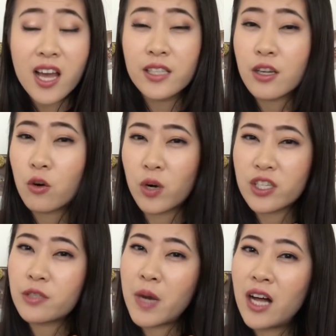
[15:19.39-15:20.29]
It's a
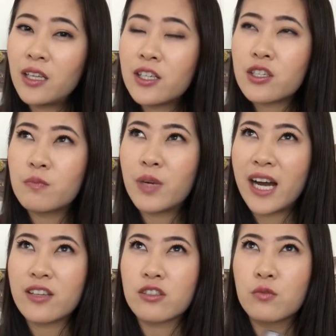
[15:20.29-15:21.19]
gorgeous polish,
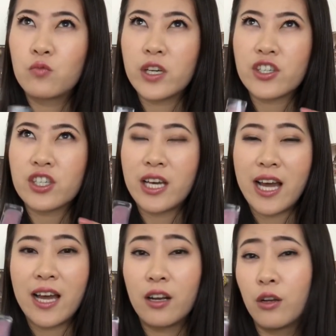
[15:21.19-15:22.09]
but I just wish it
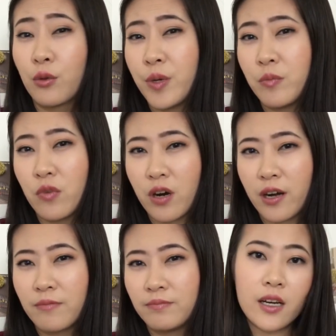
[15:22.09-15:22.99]
had a little bit
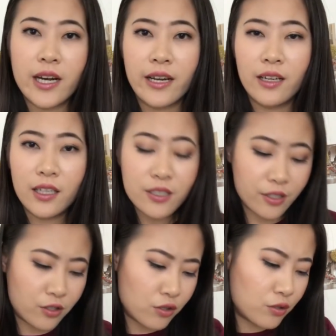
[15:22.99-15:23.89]
more. All right,
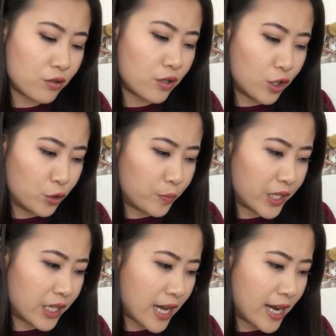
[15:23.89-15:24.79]
let's do
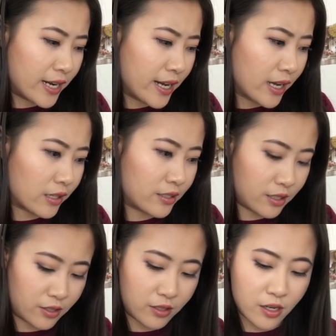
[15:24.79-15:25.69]
OPI
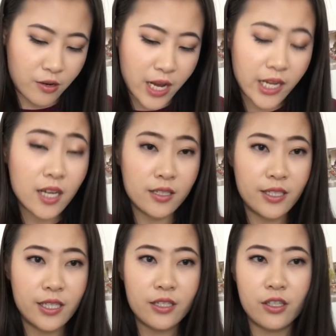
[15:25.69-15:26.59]
next. So I got
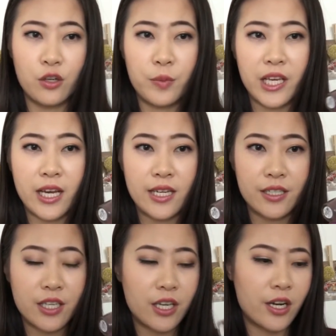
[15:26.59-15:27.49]
6
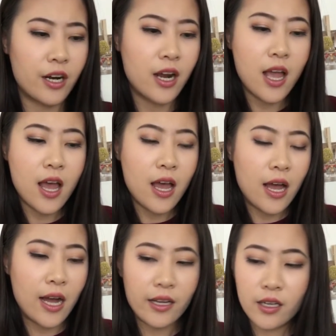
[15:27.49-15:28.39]
OPIs here.
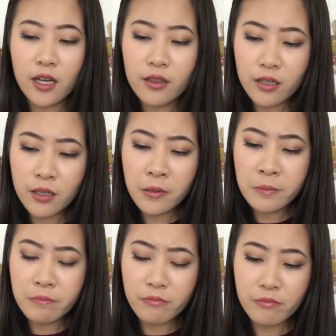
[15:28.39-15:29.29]
I got
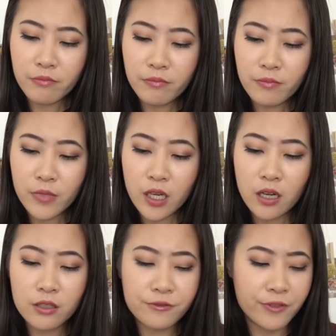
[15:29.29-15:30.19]
them
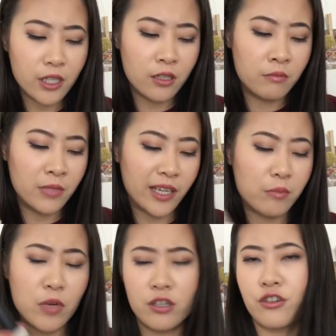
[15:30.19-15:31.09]
all from
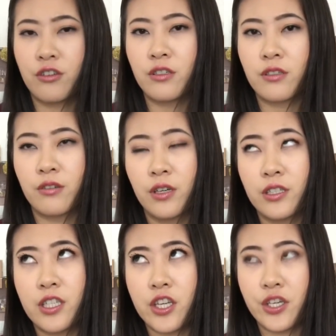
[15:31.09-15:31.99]
like Marshalls
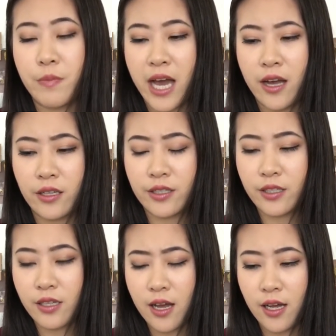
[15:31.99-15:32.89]
or TJ
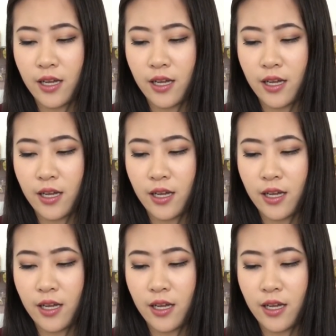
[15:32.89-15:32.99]
Maxx.